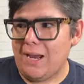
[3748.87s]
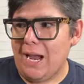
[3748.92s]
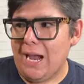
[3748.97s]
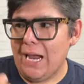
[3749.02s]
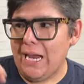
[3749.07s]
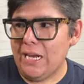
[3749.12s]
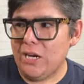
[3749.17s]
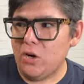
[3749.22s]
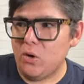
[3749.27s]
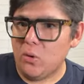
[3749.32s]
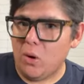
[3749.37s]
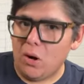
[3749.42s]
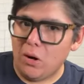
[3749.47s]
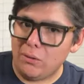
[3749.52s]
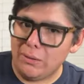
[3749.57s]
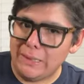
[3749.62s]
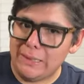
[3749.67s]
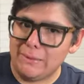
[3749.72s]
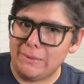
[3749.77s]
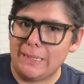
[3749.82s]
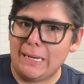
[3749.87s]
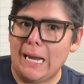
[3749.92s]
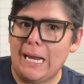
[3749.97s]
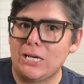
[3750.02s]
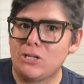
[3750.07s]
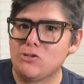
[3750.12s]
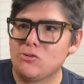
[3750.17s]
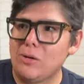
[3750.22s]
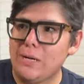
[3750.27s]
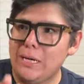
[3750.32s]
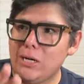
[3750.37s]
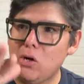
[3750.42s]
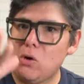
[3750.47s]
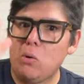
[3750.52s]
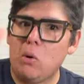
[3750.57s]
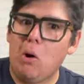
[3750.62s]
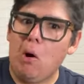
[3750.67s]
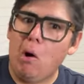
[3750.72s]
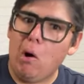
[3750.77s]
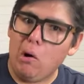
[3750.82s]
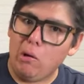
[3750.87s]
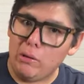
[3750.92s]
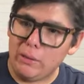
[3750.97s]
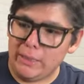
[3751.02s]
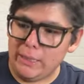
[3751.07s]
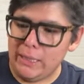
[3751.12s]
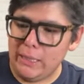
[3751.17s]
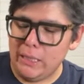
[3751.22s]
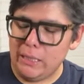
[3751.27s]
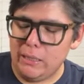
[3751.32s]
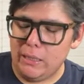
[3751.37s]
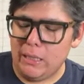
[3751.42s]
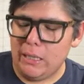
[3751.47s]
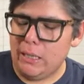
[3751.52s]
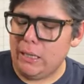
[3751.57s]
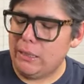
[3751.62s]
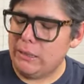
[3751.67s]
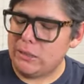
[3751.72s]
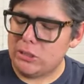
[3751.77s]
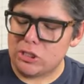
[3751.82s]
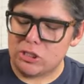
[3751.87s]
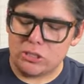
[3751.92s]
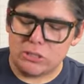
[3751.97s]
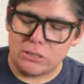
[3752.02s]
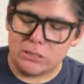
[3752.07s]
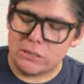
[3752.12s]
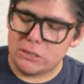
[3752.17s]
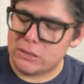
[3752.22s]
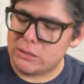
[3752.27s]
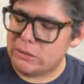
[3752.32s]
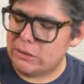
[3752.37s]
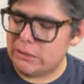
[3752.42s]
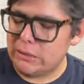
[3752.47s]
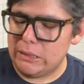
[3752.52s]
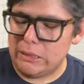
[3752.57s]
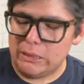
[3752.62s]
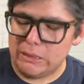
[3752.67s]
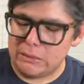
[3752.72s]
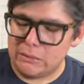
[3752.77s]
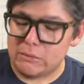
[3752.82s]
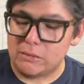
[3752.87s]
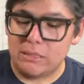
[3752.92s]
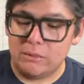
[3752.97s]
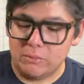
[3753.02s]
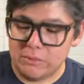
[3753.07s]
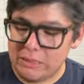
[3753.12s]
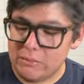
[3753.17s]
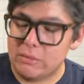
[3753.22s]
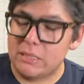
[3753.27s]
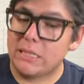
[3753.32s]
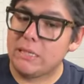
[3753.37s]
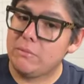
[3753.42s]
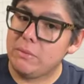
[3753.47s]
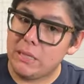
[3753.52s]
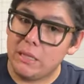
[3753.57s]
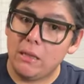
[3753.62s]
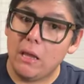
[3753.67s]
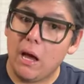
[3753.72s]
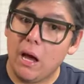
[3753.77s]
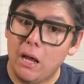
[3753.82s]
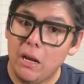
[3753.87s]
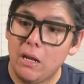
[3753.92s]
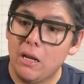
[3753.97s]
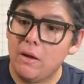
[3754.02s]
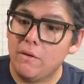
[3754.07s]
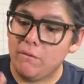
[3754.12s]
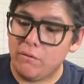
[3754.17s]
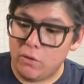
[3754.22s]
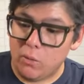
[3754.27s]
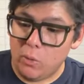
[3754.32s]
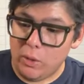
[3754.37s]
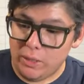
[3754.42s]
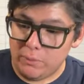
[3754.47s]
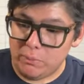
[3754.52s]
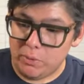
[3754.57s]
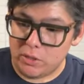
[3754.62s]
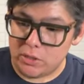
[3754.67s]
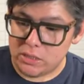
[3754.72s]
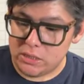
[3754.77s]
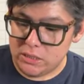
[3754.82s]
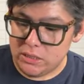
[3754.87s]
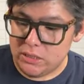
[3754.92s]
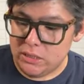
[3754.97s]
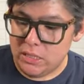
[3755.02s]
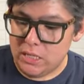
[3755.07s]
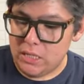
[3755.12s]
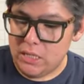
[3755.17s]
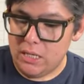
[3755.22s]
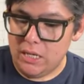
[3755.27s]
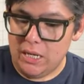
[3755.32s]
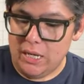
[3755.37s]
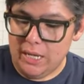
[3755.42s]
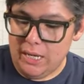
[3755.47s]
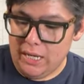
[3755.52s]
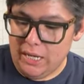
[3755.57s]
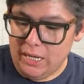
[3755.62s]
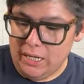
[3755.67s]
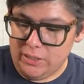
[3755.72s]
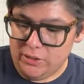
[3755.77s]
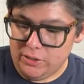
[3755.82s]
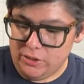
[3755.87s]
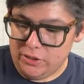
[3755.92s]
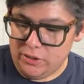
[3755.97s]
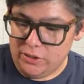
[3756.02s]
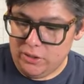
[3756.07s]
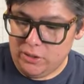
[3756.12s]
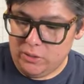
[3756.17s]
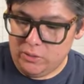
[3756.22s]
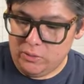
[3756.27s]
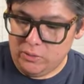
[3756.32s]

when I go all in, I try and go all in, and it's just, sometimes it can be a lot for one person, and